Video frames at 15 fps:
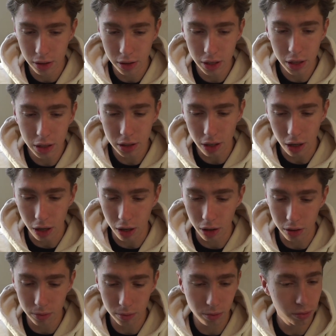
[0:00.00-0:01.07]
these
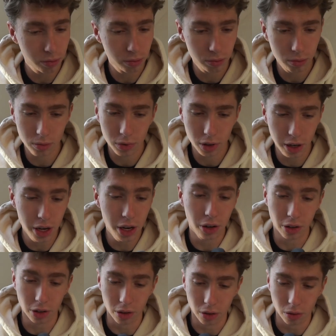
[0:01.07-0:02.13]
are
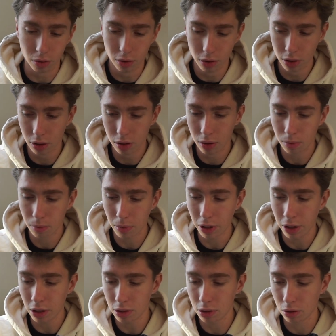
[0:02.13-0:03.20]
clearly used, but
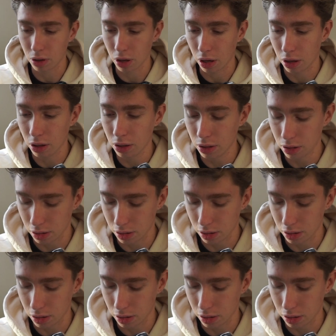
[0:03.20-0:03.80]
that's okay.